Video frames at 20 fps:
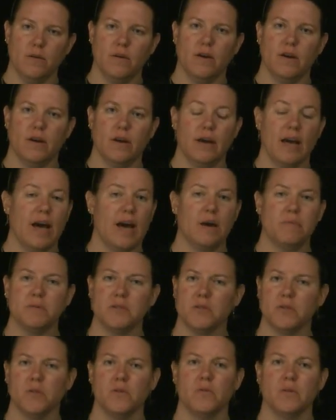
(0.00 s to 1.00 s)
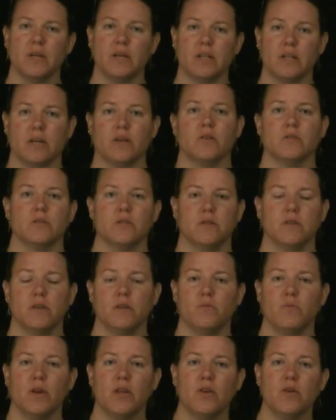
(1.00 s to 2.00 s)
absolutely clear so
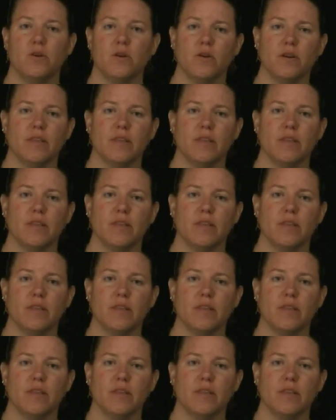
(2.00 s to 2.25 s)
that when you go